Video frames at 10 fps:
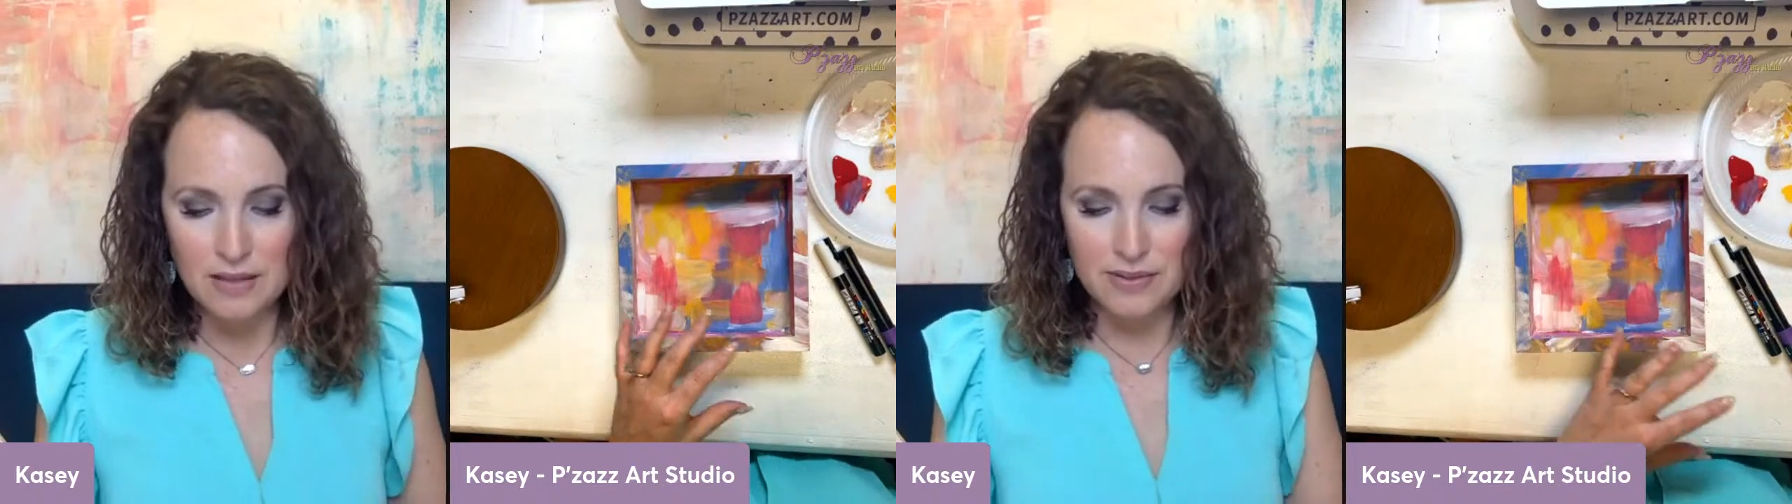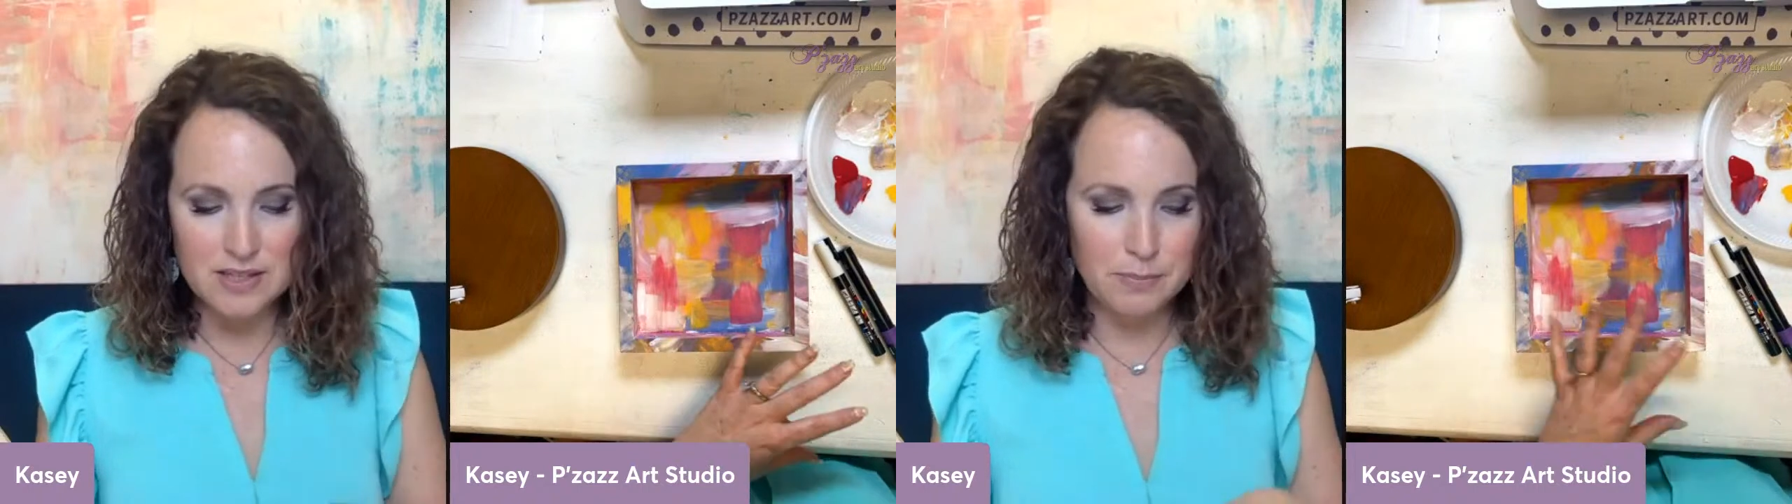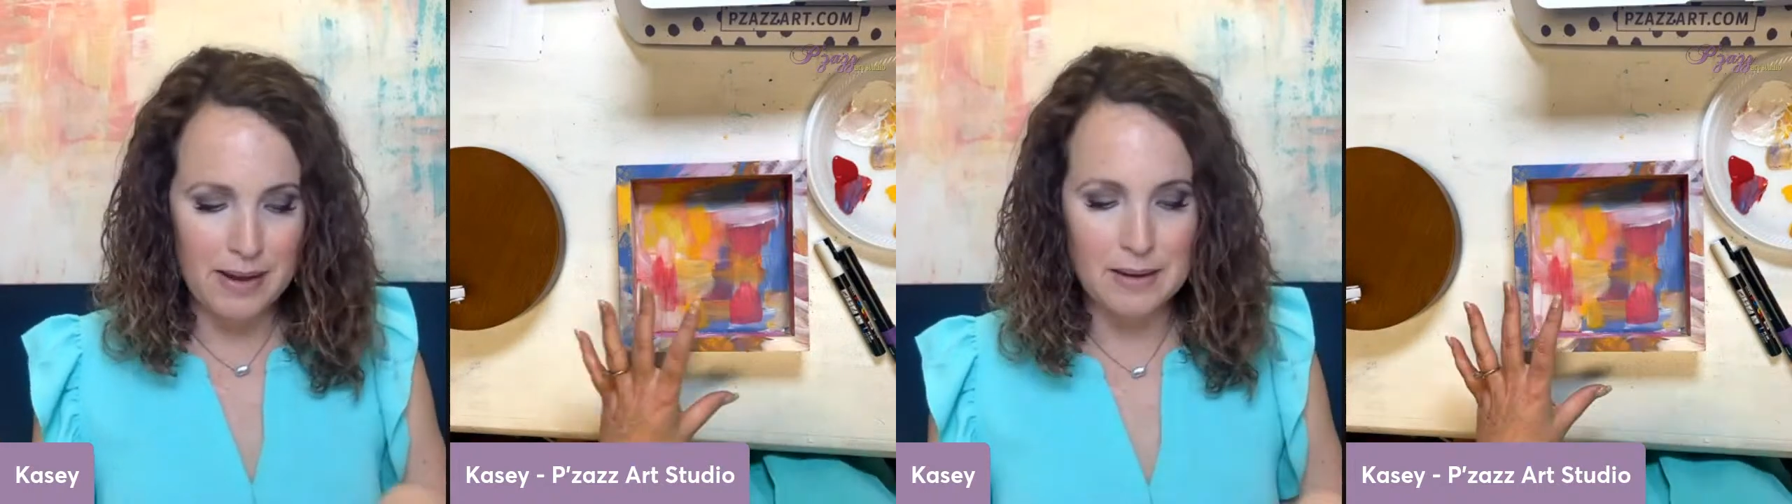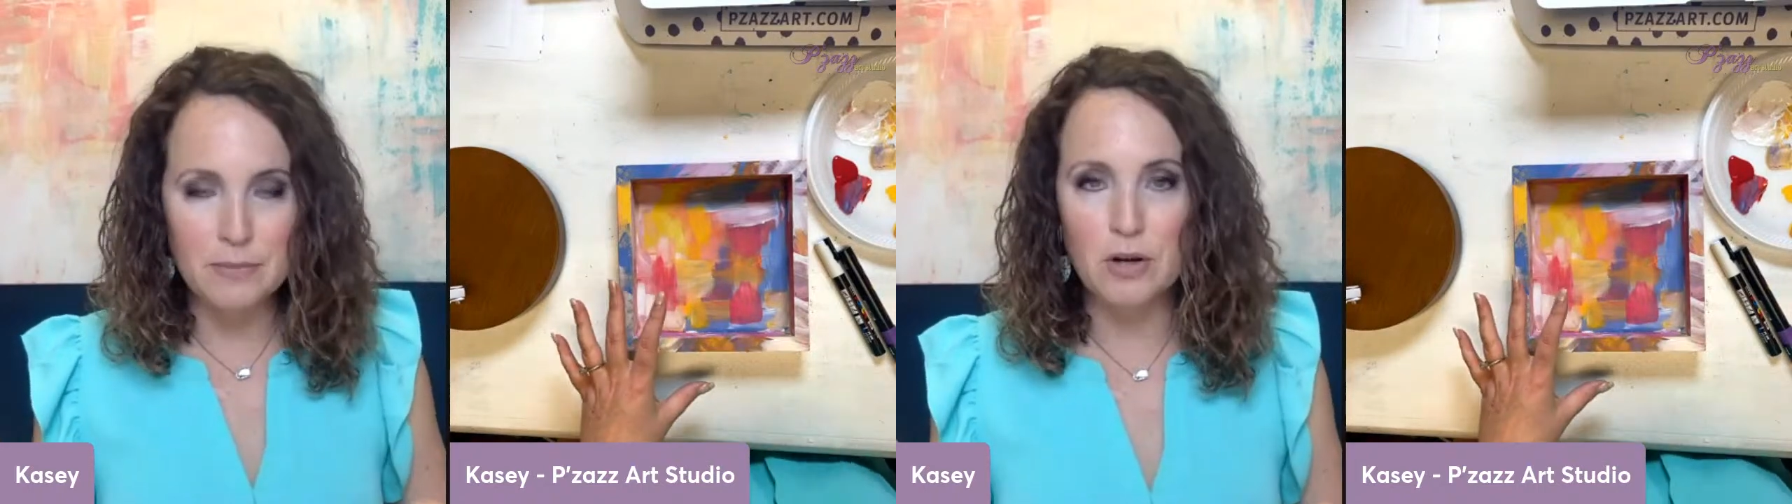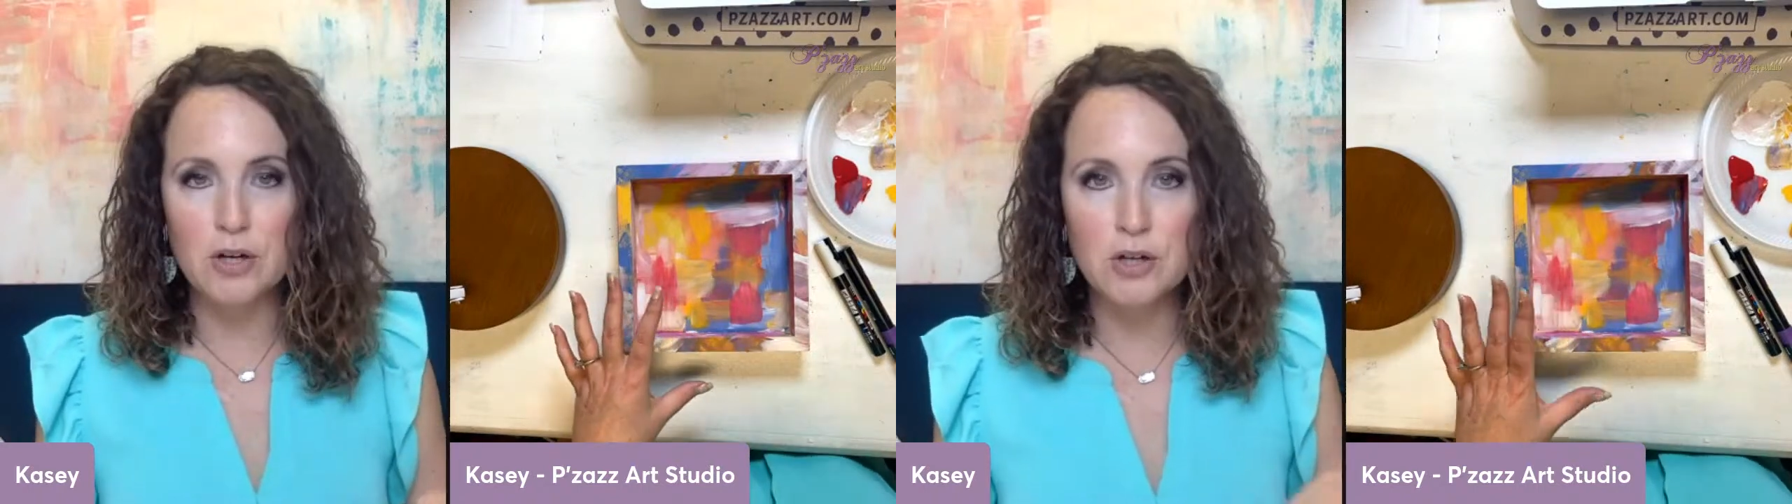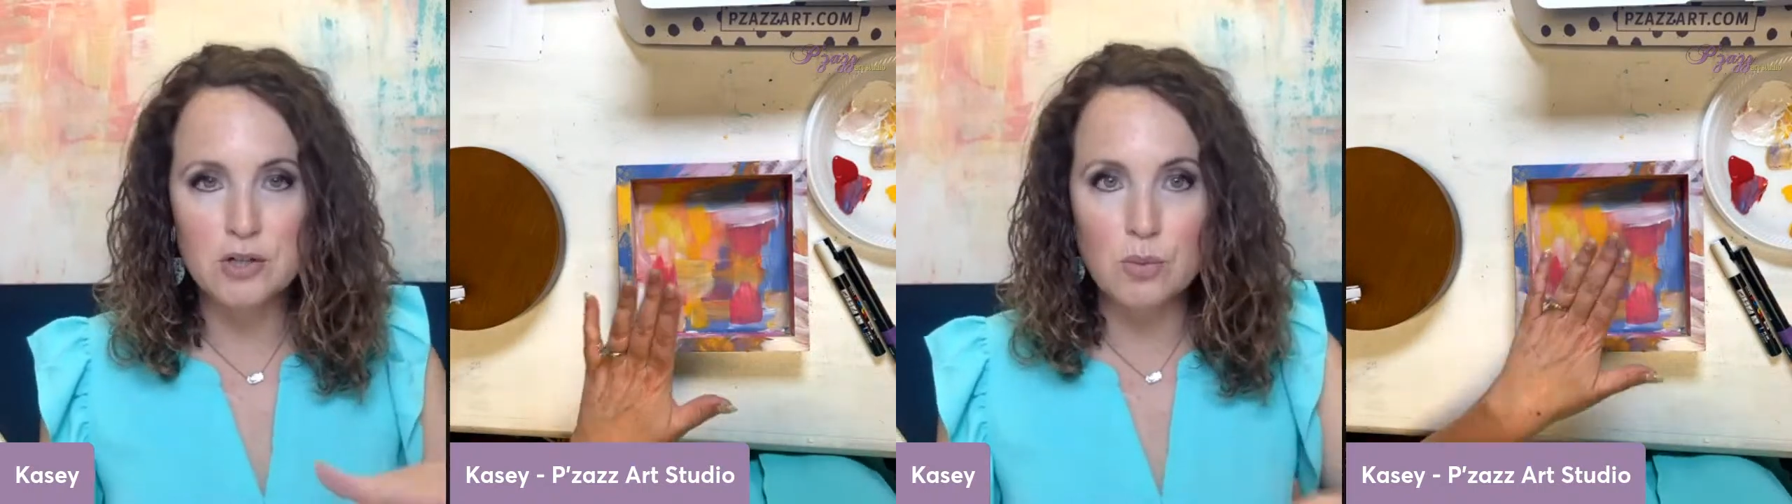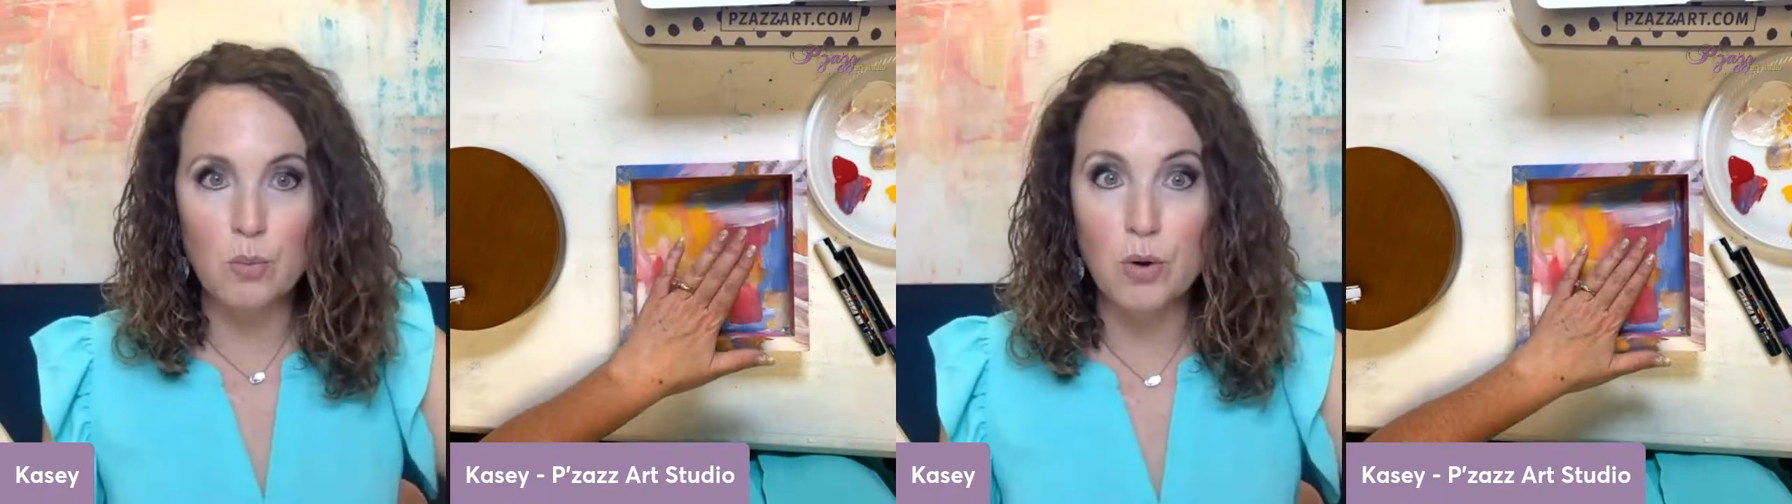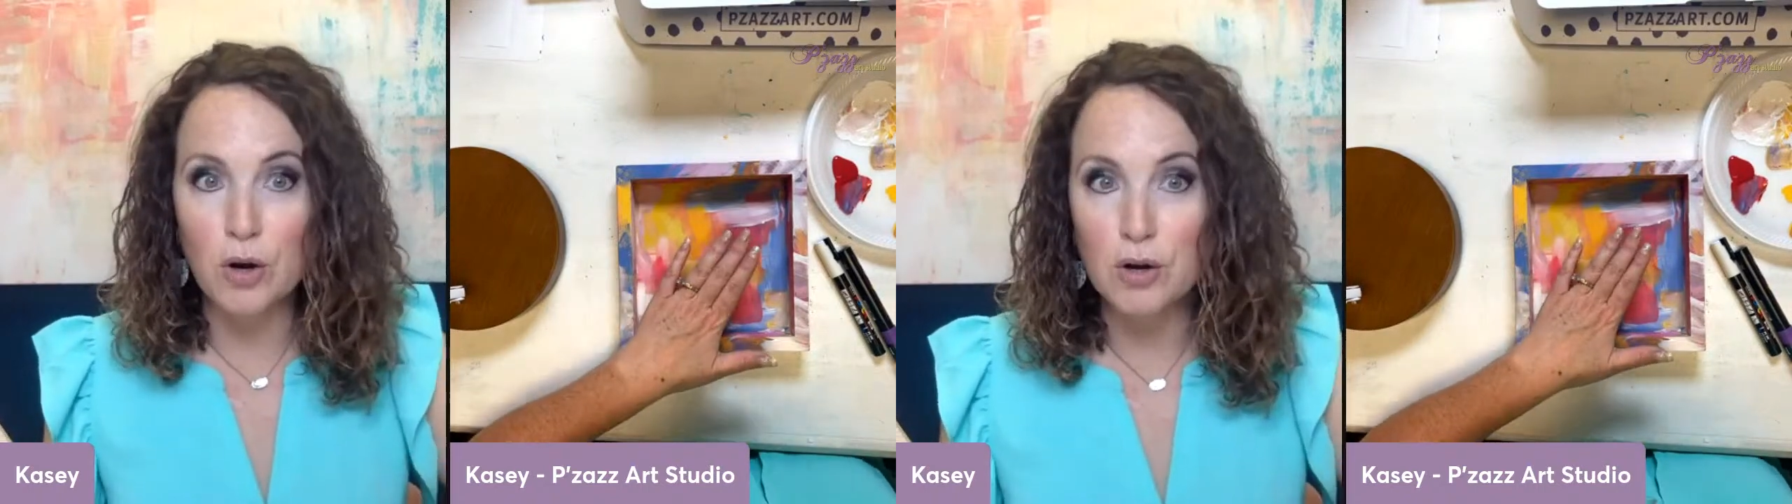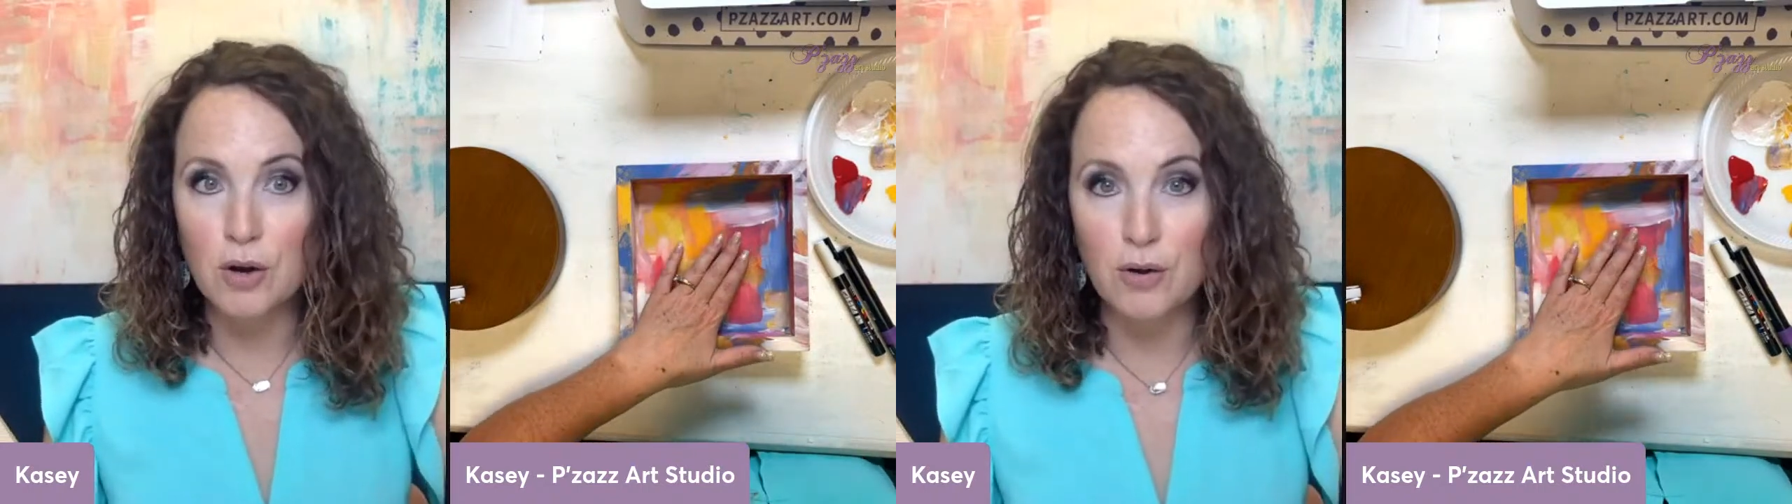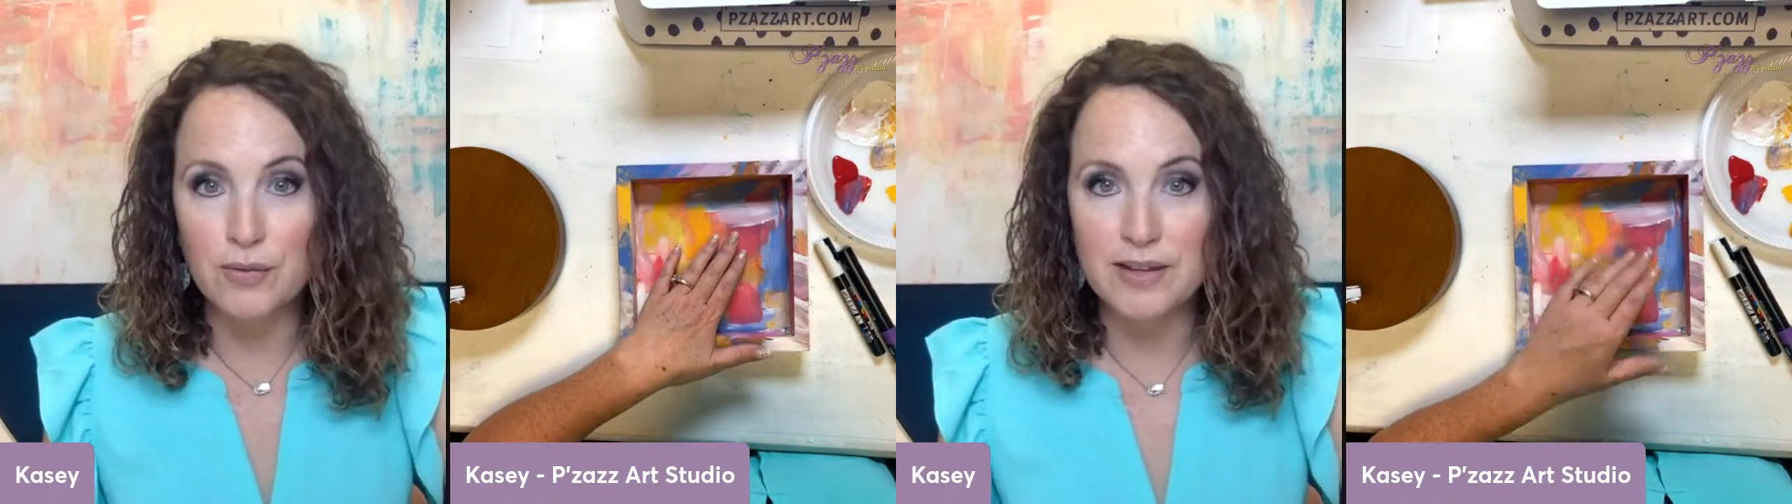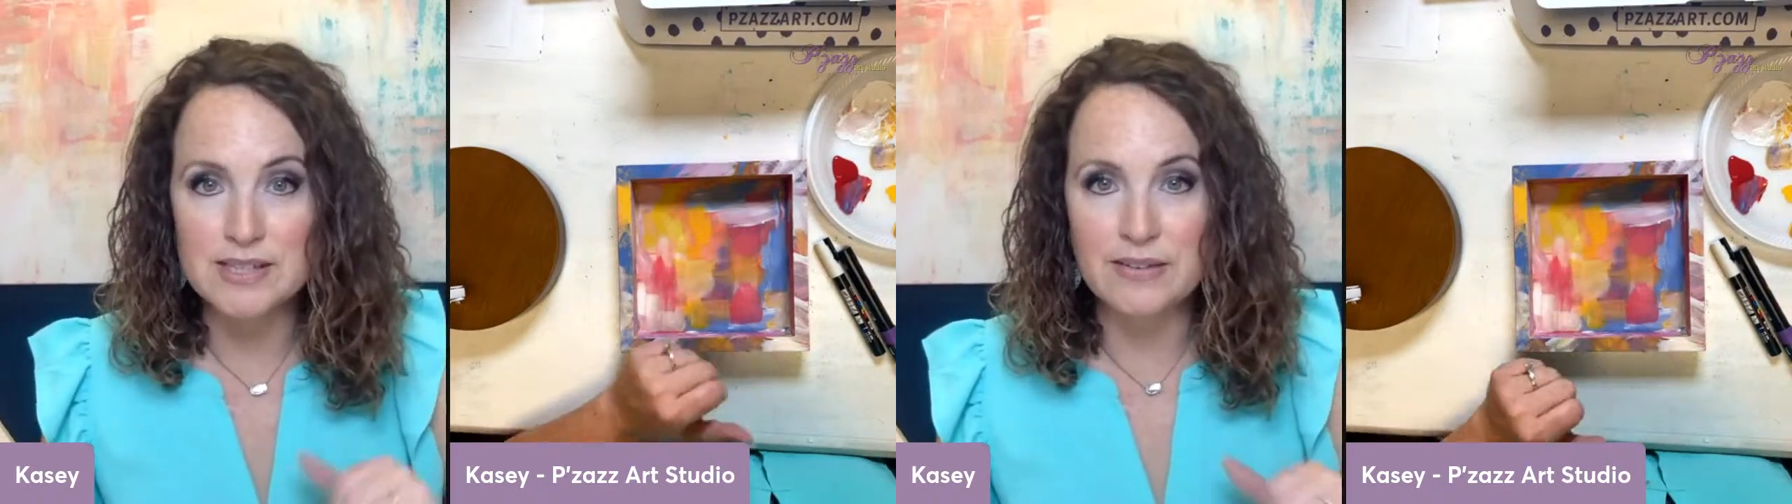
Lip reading: these paint markers work on this,